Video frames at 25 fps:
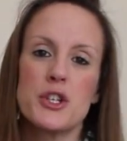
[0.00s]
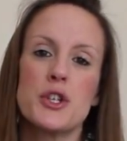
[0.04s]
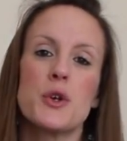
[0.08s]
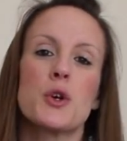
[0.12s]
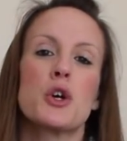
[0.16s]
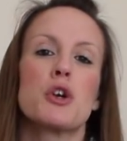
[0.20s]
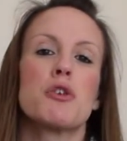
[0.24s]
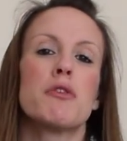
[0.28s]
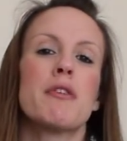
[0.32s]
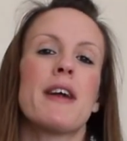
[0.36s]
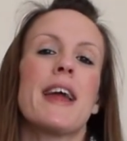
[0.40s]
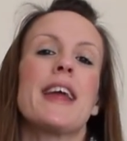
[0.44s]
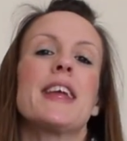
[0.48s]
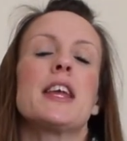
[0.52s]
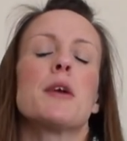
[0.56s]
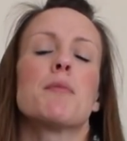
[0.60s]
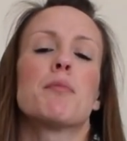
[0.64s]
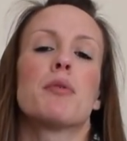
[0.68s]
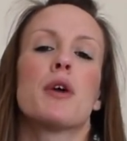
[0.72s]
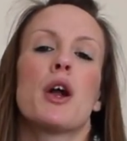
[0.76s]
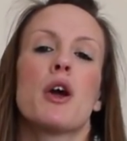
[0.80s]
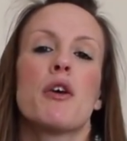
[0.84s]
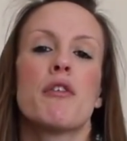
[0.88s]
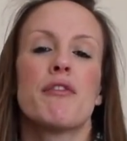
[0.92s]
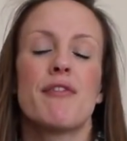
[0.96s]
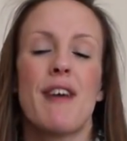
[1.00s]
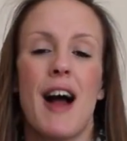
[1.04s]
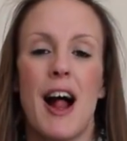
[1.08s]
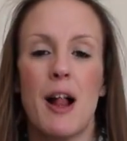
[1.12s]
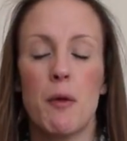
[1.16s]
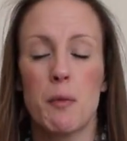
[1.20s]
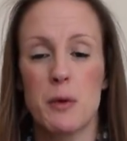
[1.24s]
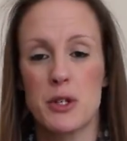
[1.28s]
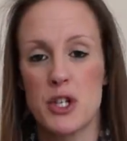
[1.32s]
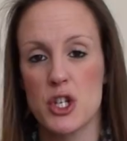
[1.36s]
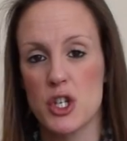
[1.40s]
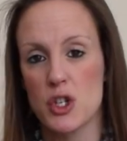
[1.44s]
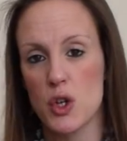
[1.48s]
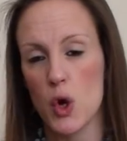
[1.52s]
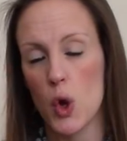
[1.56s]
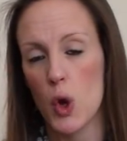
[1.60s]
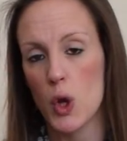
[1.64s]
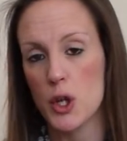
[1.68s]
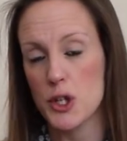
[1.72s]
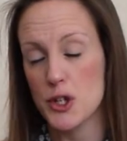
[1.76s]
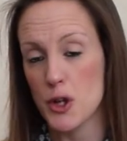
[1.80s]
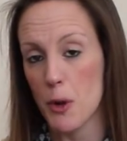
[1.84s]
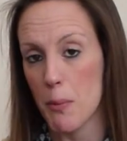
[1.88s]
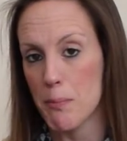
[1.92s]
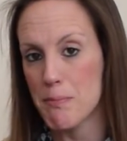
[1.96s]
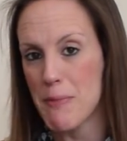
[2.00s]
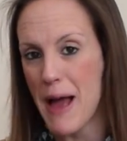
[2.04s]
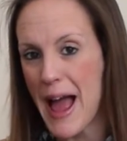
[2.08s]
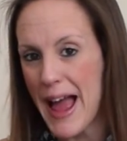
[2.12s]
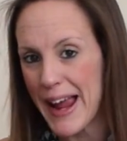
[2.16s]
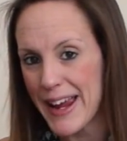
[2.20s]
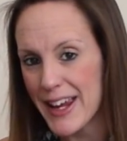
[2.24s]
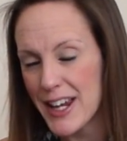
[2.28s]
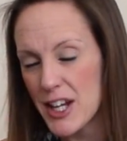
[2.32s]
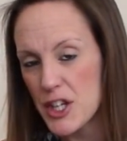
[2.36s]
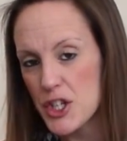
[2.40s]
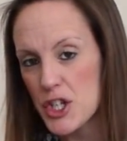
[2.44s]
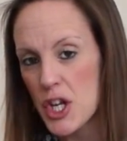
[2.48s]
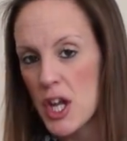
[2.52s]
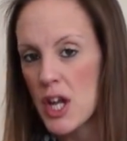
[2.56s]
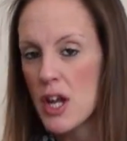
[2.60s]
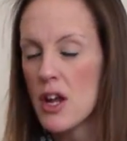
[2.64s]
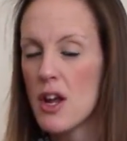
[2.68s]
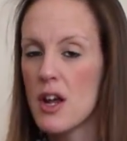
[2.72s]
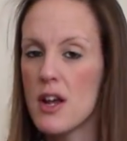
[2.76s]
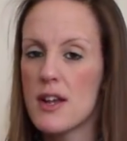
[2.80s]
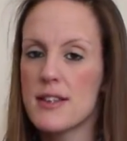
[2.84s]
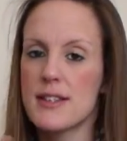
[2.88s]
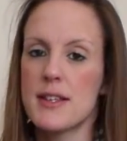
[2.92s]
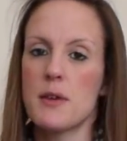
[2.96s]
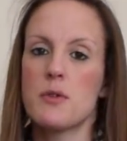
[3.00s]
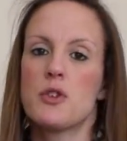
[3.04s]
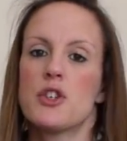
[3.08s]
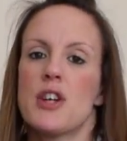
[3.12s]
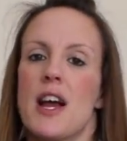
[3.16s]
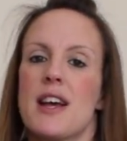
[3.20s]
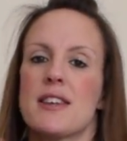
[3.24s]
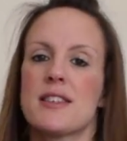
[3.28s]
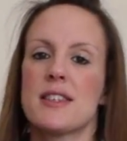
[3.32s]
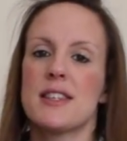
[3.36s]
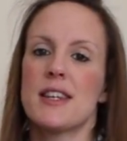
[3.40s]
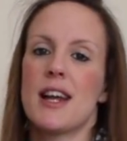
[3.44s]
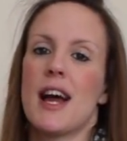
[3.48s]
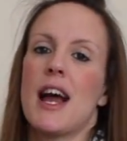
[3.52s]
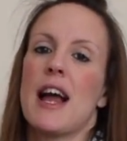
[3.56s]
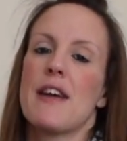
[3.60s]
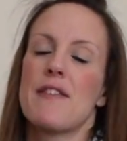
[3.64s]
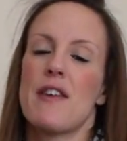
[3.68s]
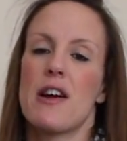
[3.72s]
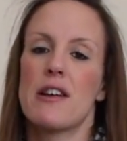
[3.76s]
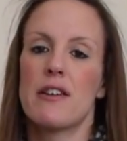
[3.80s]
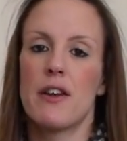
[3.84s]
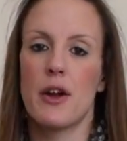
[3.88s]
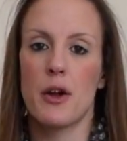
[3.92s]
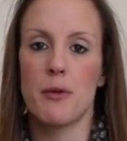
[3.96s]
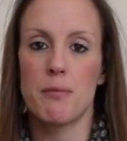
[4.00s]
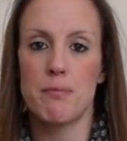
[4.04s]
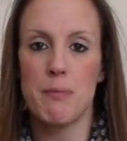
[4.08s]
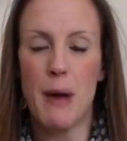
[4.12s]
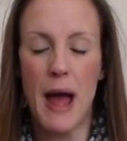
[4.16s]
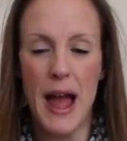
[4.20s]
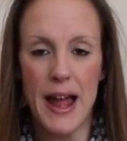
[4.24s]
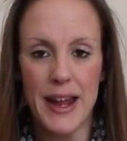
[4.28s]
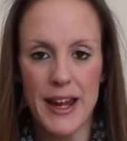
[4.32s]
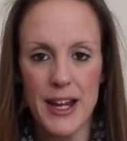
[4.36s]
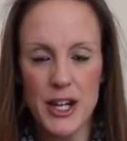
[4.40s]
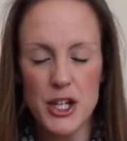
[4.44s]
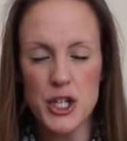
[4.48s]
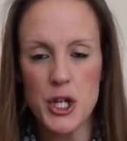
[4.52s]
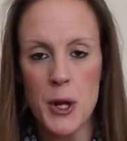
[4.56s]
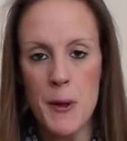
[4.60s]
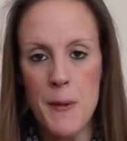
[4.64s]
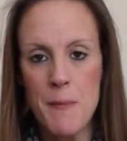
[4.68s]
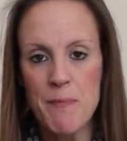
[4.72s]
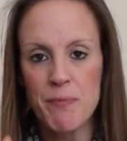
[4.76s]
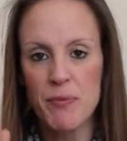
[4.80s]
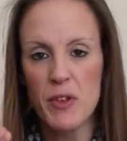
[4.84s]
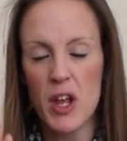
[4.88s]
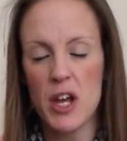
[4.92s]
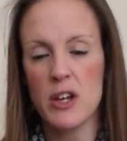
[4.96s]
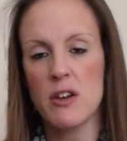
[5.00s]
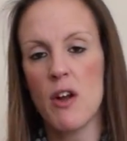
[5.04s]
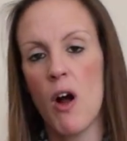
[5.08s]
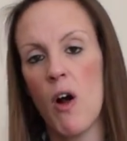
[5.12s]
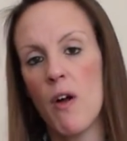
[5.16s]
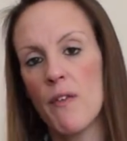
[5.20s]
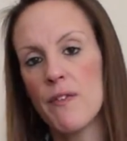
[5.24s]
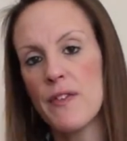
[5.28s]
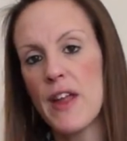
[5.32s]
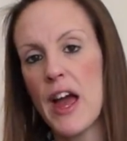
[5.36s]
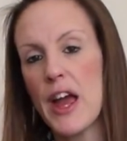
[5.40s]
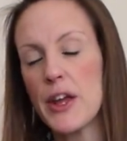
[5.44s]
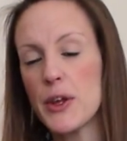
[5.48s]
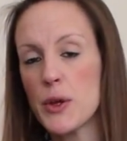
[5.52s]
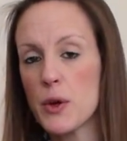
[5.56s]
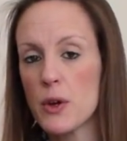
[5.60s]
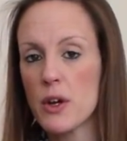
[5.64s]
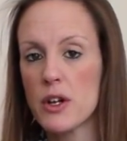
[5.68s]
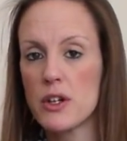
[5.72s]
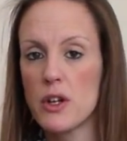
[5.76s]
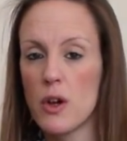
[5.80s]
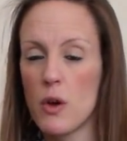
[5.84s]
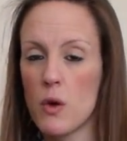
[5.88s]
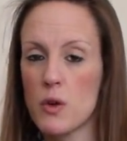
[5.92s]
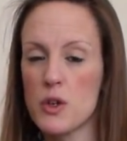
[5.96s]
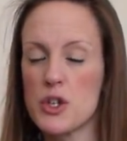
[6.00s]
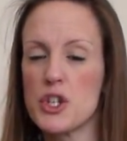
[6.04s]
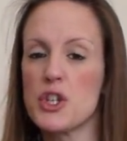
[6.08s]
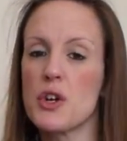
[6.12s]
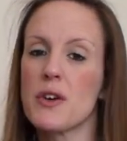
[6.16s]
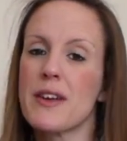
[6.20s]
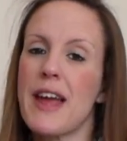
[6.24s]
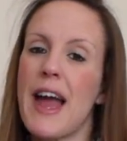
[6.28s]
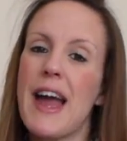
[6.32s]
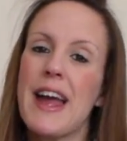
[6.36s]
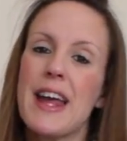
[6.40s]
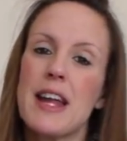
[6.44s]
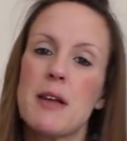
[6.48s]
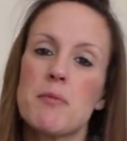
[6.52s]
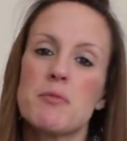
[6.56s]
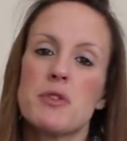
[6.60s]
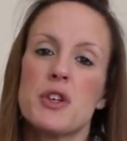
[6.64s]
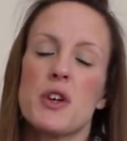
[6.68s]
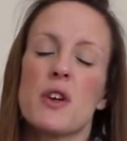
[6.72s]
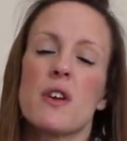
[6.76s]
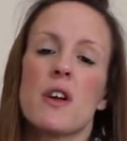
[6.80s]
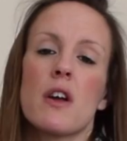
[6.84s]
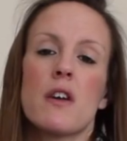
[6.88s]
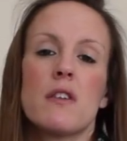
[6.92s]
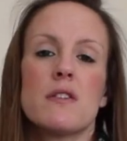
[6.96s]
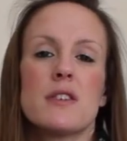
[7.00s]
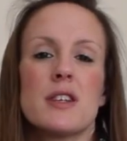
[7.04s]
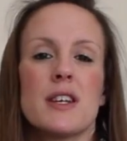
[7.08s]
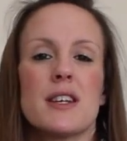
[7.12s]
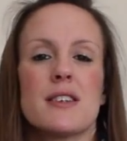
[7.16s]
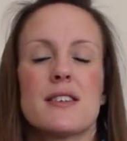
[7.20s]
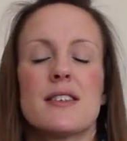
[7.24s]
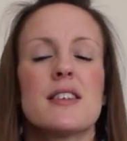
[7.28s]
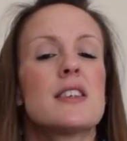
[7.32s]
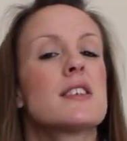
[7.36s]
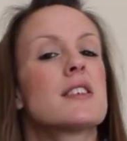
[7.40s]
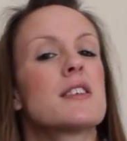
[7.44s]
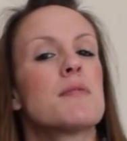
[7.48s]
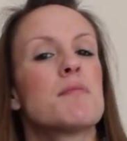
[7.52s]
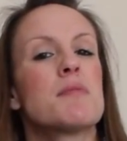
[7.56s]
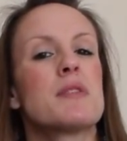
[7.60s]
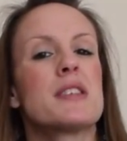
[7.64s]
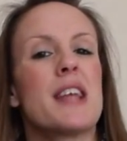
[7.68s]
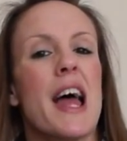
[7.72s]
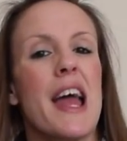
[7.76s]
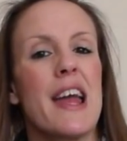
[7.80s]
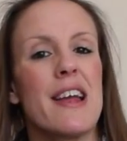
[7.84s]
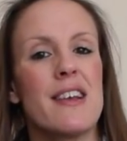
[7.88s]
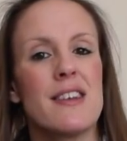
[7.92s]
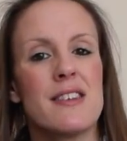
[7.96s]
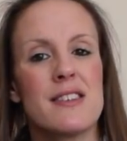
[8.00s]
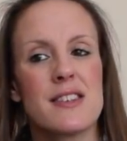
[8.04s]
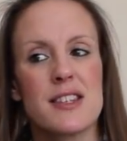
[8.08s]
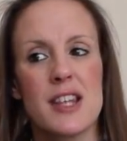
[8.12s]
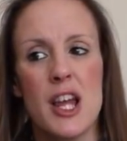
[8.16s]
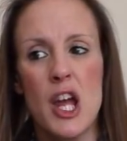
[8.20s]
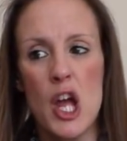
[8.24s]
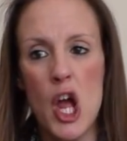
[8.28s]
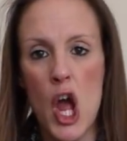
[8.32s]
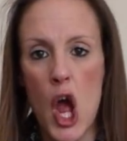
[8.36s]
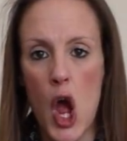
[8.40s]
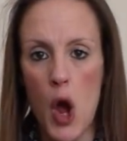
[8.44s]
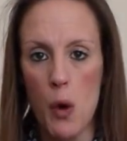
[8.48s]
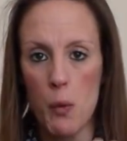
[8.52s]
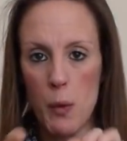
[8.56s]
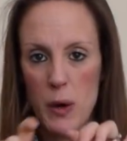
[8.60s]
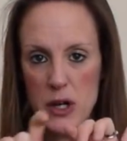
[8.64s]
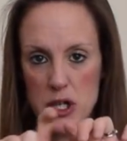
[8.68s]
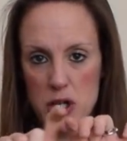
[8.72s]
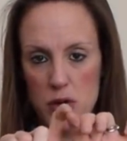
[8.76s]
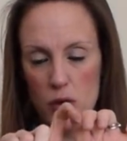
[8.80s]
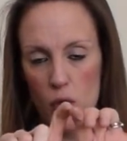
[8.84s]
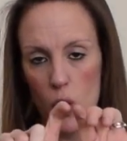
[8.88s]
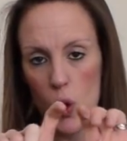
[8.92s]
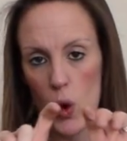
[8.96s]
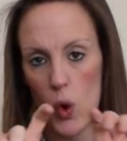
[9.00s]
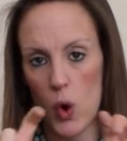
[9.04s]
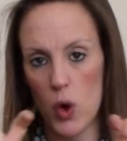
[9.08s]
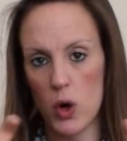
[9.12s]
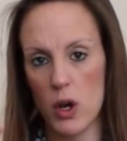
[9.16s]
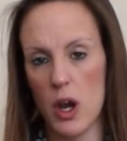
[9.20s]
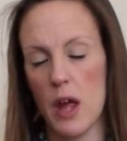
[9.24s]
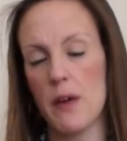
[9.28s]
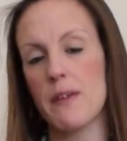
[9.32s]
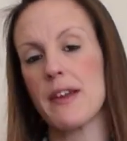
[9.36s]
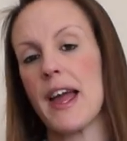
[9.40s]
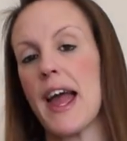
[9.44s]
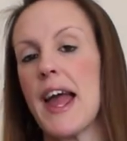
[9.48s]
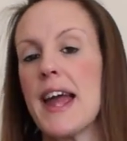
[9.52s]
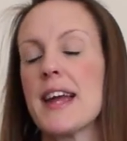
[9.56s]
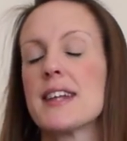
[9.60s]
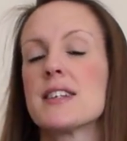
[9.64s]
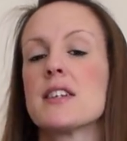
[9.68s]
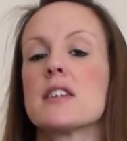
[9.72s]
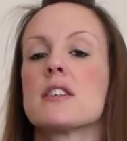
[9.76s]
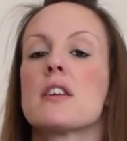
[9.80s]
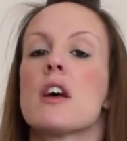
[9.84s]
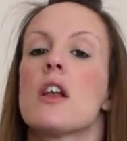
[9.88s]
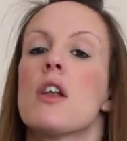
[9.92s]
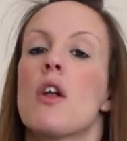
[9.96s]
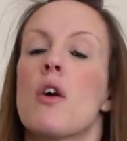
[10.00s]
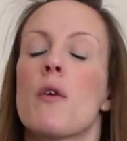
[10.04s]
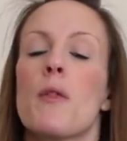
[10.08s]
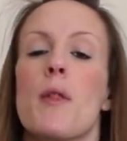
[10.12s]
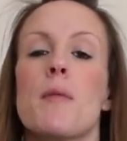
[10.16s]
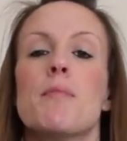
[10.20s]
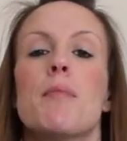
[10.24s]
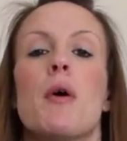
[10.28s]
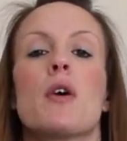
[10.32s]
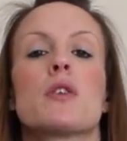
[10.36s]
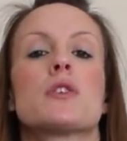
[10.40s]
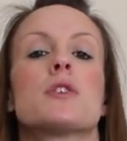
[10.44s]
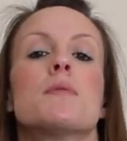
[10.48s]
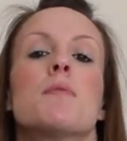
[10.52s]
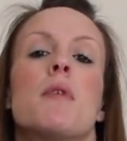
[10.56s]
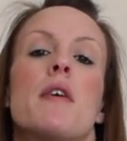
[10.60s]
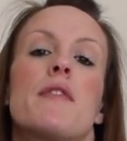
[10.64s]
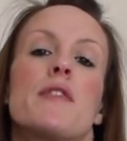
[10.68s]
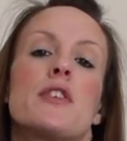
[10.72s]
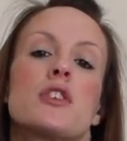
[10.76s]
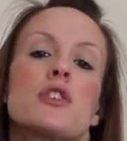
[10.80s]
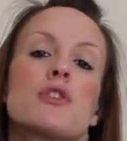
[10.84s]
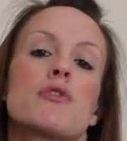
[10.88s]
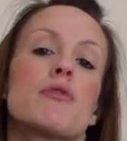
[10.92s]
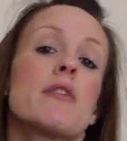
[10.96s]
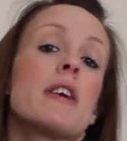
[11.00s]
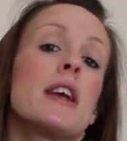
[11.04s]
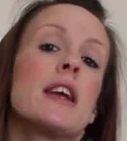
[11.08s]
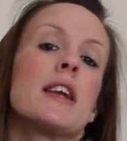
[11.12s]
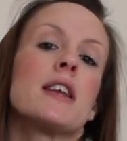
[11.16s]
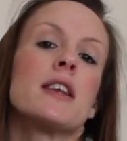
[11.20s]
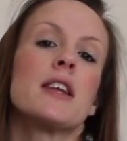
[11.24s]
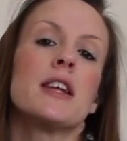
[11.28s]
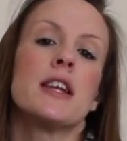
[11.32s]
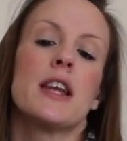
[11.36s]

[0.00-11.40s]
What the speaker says: You create your profile, which is called your page. So Jess and I have our own page, and on there you can launch your games, you can go into your system settings, which are all located along the bottom of the screen.